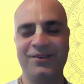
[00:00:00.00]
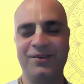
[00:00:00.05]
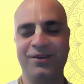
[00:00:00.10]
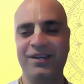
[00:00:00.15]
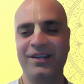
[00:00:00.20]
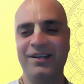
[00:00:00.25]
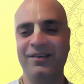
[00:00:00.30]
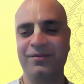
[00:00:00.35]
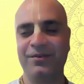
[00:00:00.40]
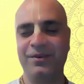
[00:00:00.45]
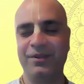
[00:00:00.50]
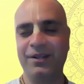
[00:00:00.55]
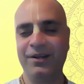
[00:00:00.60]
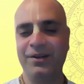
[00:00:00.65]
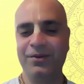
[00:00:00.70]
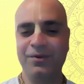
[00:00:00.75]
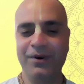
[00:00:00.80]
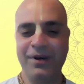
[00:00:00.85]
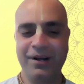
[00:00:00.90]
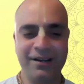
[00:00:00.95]
Okay,
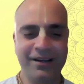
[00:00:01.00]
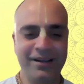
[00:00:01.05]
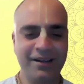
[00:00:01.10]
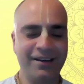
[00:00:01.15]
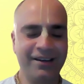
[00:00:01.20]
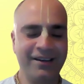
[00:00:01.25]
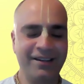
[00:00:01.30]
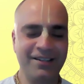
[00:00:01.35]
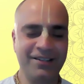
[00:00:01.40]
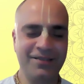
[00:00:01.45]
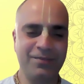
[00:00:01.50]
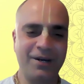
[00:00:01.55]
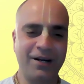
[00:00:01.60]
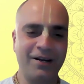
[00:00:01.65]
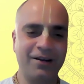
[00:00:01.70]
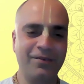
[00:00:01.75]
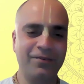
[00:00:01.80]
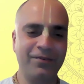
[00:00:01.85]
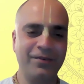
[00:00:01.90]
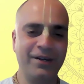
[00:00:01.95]
whether you are here in this
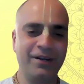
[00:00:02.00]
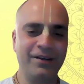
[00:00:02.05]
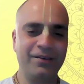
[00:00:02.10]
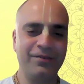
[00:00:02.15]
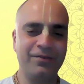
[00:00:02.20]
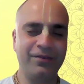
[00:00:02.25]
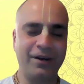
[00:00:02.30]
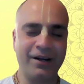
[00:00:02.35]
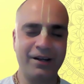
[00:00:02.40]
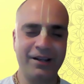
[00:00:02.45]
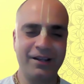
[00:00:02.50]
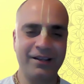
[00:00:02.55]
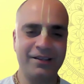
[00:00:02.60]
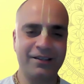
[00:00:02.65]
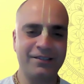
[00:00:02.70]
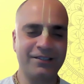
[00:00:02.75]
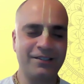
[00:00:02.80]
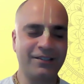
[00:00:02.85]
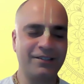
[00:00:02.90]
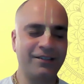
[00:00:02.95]
battlefield fighting
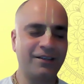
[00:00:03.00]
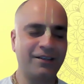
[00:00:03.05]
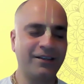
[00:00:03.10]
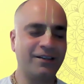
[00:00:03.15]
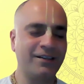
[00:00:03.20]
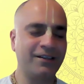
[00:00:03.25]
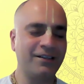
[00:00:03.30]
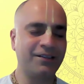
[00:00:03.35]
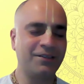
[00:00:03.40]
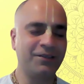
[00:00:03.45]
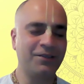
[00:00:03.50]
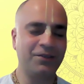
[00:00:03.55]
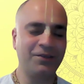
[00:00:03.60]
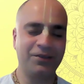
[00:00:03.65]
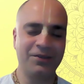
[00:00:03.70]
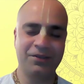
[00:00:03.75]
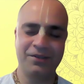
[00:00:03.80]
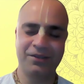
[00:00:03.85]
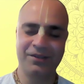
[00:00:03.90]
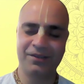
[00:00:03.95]
as a Kshatriya,
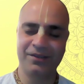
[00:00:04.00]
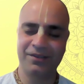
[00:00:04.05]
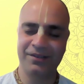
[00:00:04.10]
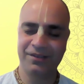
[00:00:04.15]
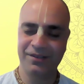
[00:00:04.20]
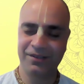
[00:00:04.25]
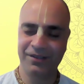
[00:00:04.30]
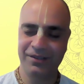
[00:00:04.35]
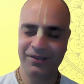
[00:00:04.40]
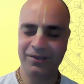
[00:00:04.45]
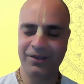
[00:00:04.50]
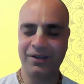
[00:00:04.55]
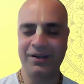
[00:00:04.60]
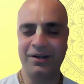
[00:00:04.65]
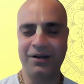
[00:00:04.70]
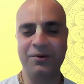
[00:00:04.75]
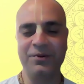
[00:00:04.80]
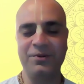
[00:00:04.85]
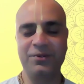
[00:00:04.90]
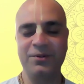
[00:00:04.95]
or you're
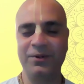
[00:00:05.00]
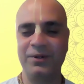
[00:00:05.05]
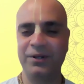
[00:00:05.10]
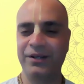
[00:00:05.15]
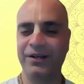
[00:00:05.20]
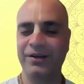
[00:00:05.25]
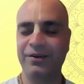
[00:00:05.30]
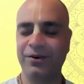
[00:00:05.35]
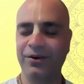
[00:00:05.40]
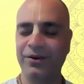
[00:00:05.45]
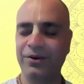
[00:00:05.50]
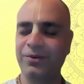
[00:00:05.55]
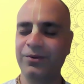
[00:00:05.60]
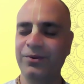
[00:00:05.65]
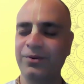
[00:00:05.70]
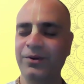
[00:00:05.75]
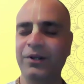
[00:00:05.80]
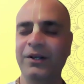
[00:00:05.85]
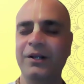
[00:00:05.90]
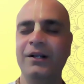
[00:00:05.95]
a householder, or
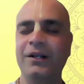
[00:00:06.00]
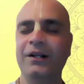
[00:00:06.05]
you